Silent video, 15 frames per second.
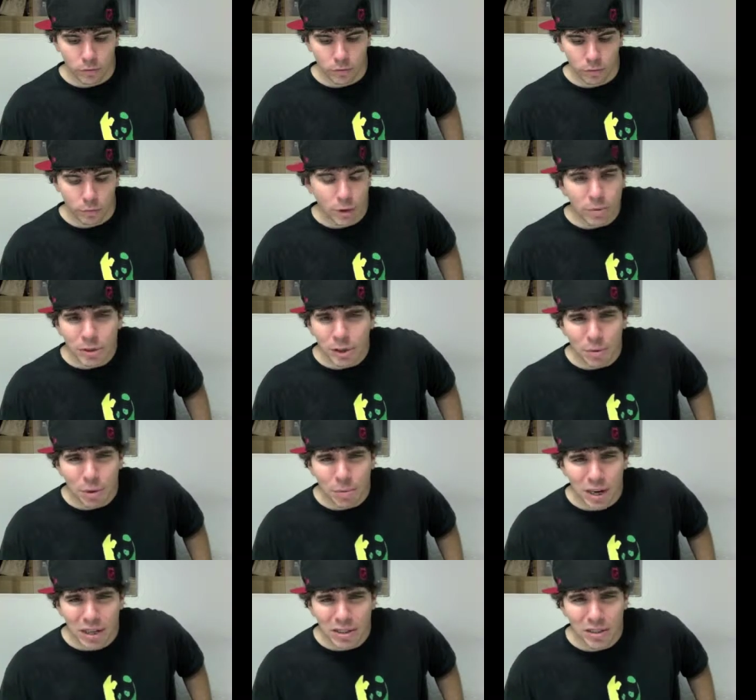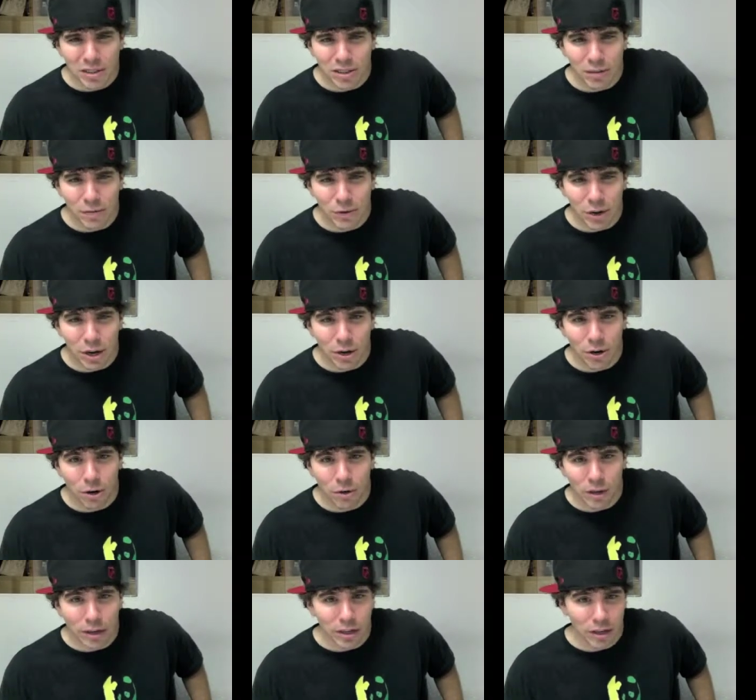people tell me I'm nice and stuff, so I don't
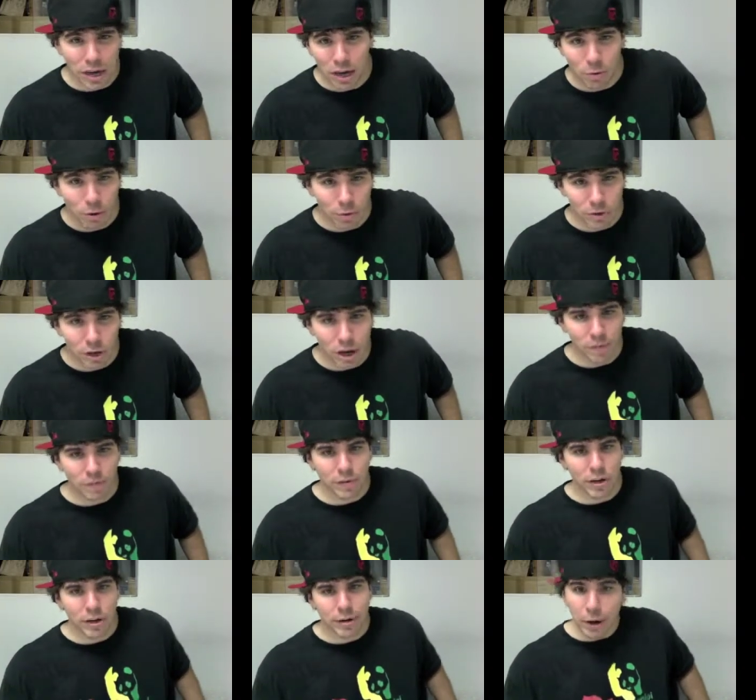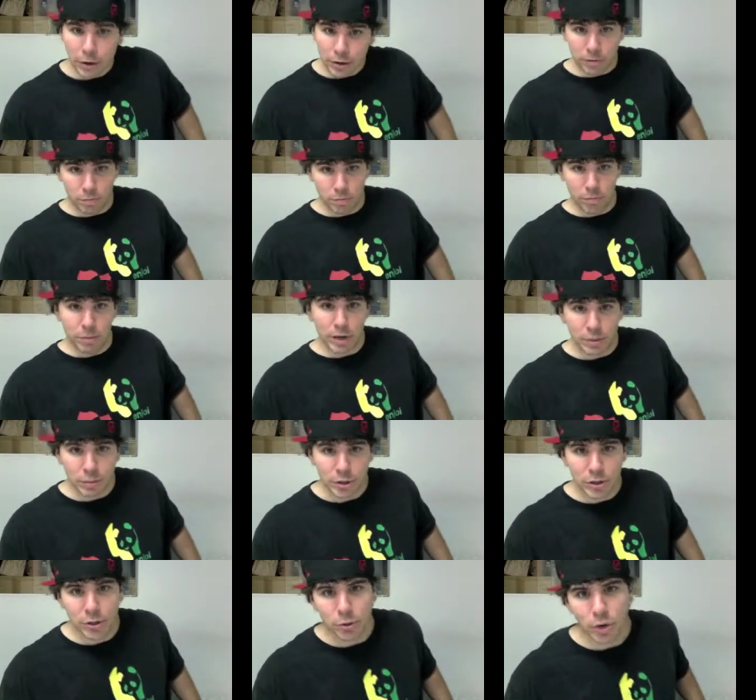know. That kind of rubs off and makes
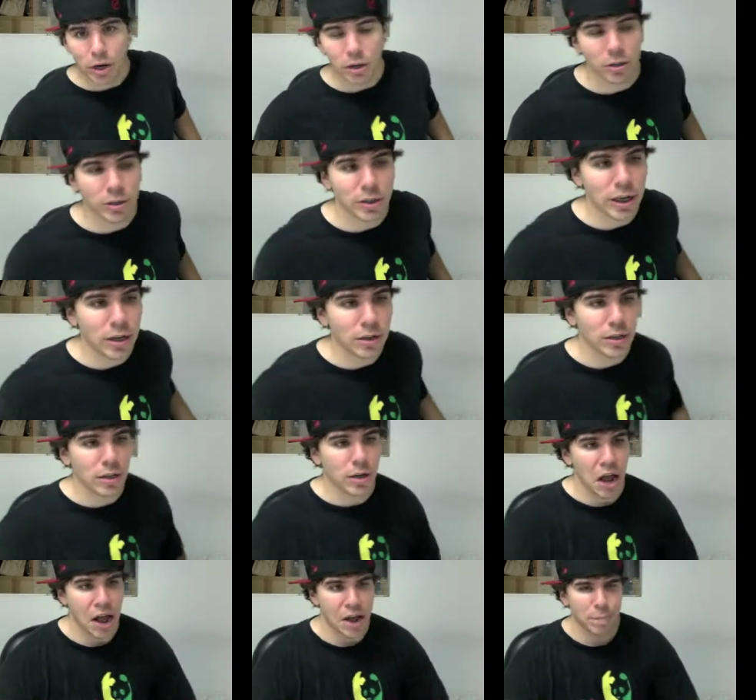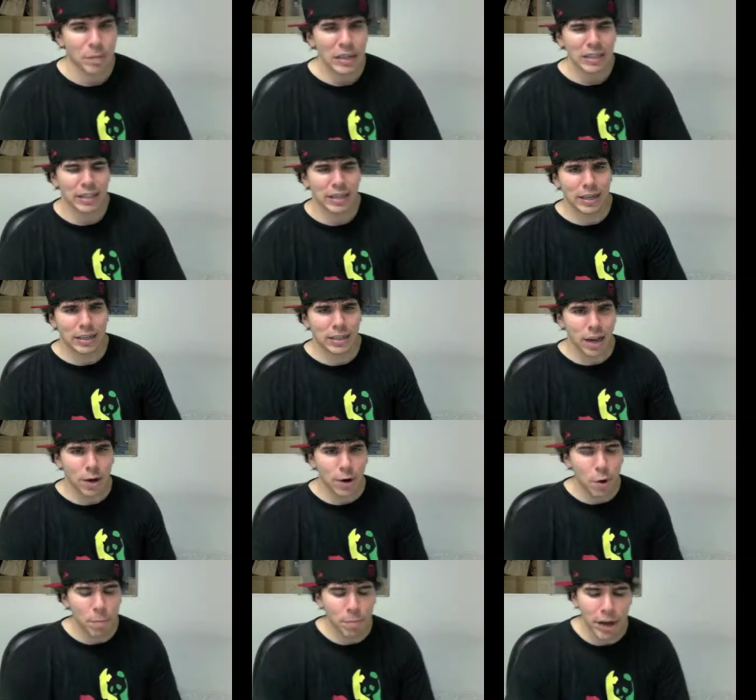me do well in sales and business, I guess. I
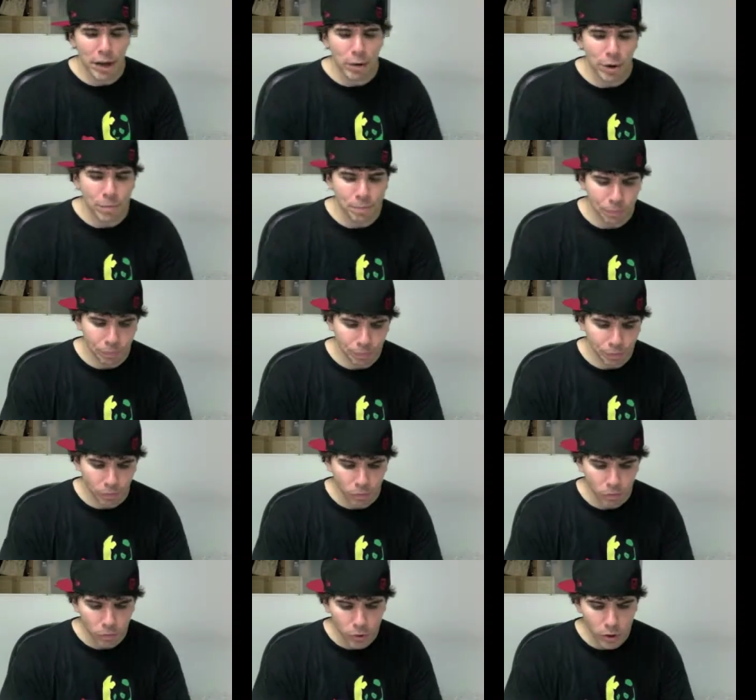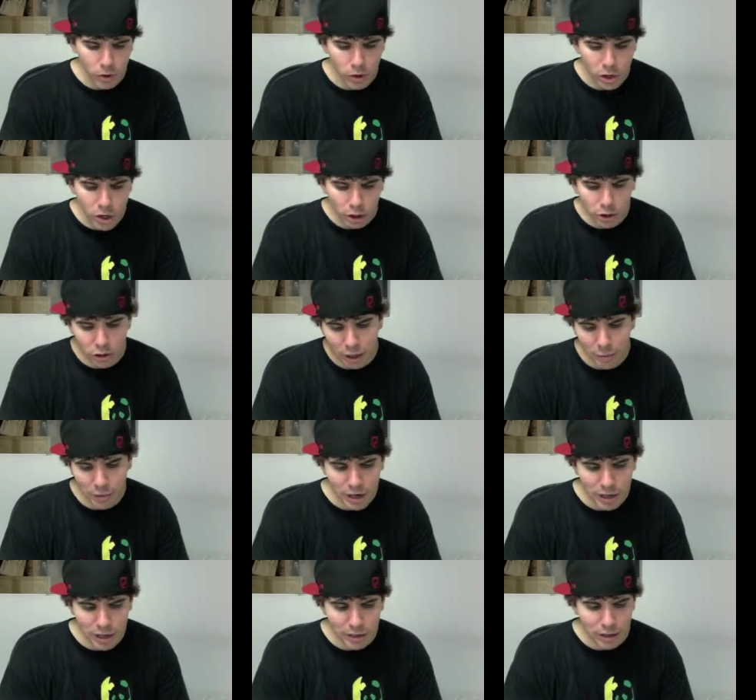don't know, but anyway, try to be
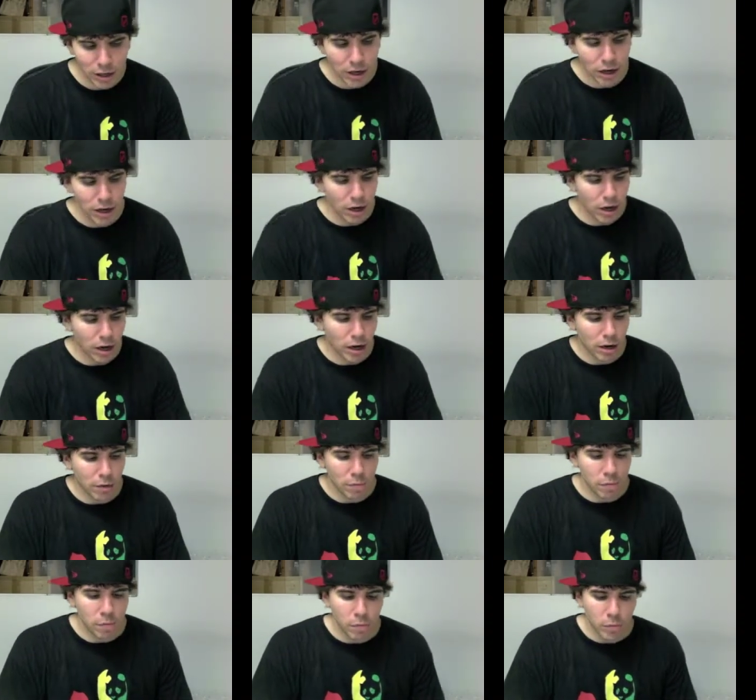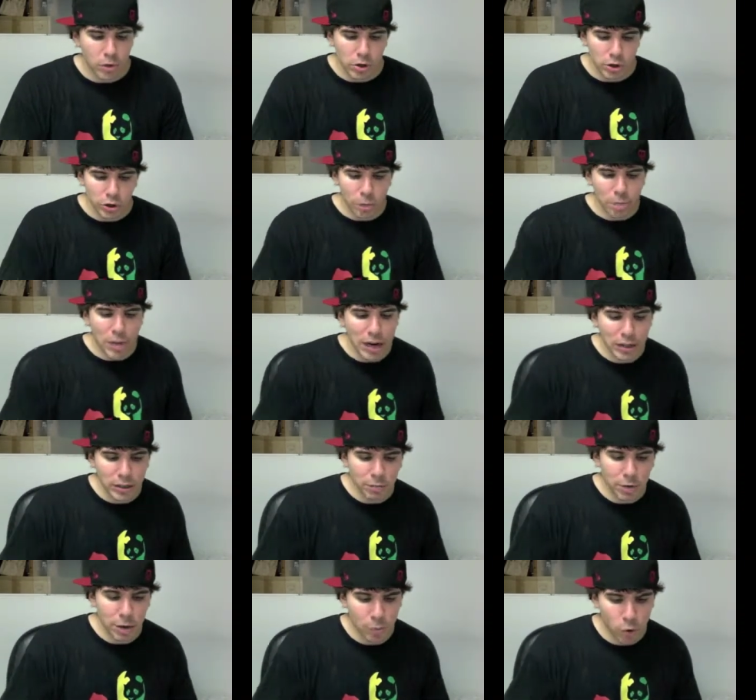nice. So back
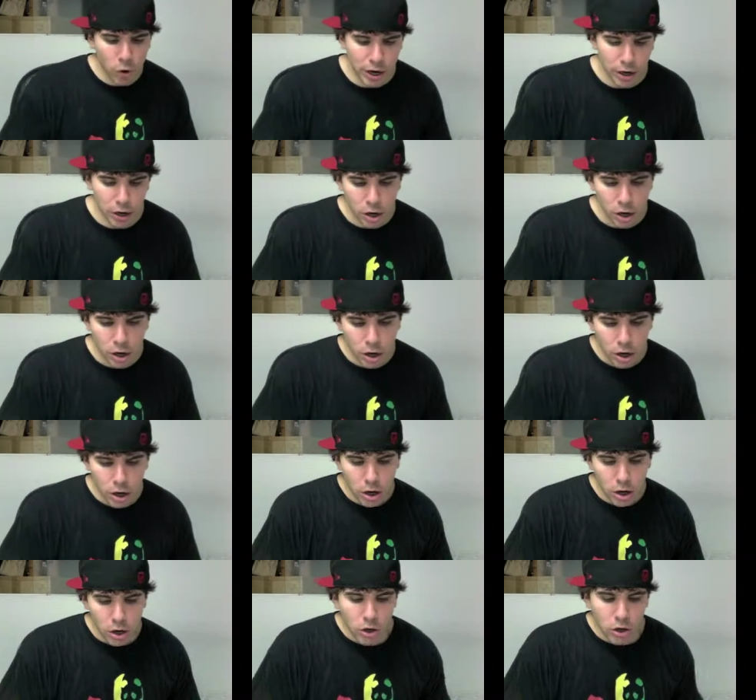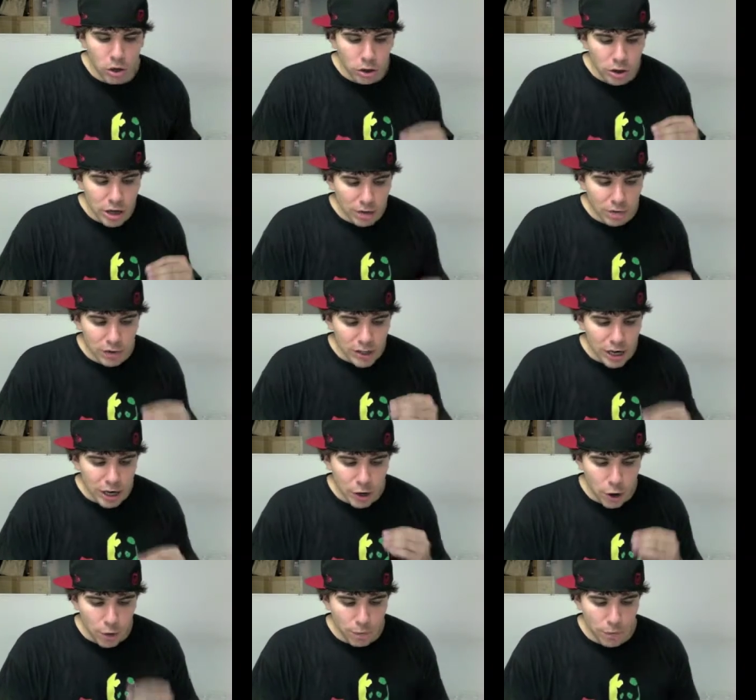to my point. Never
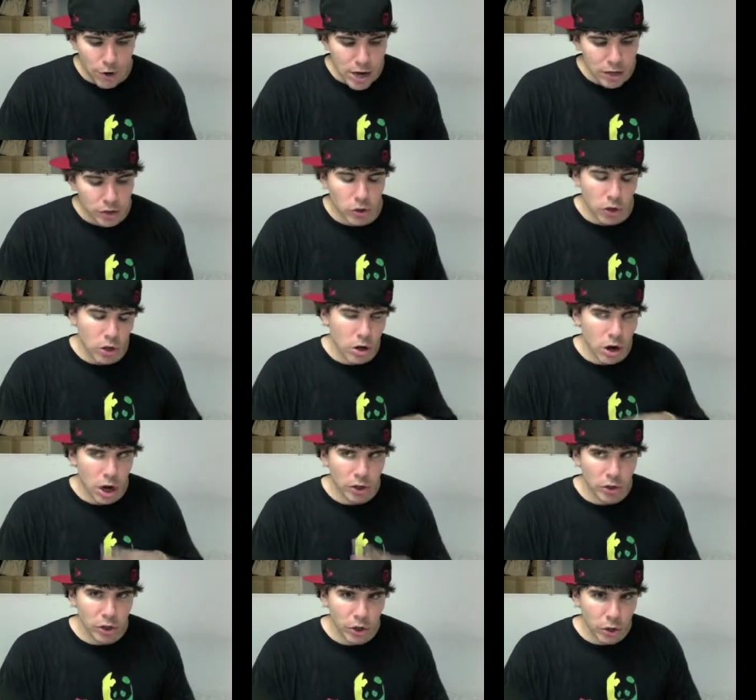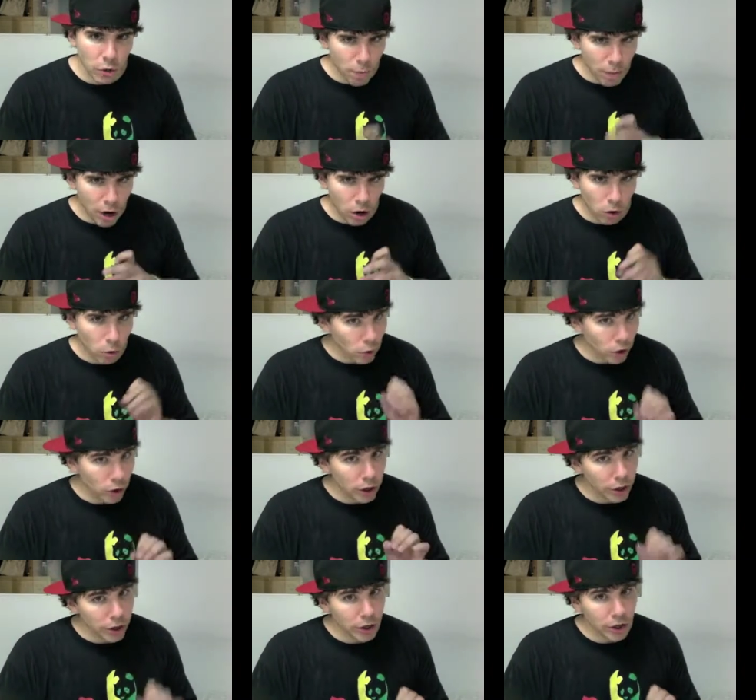take no for an answer. I'll tell you about a
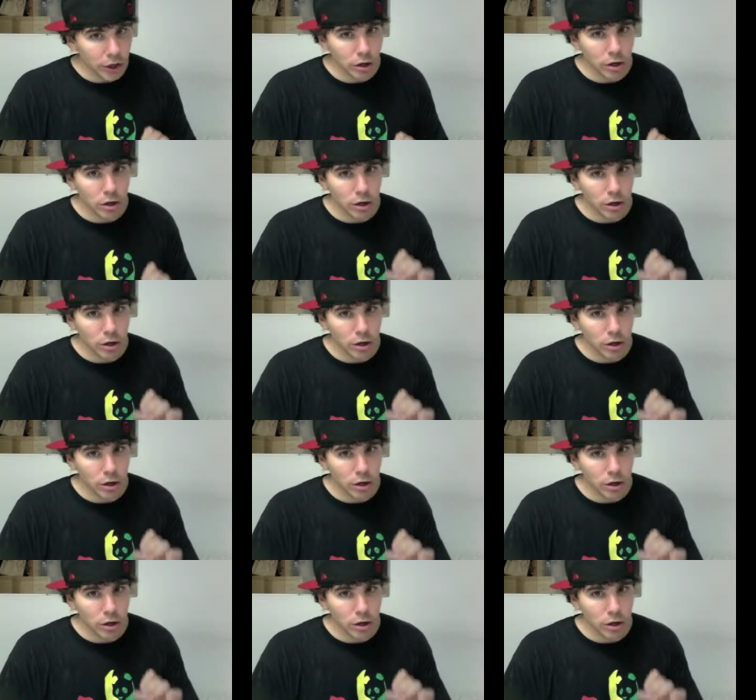really good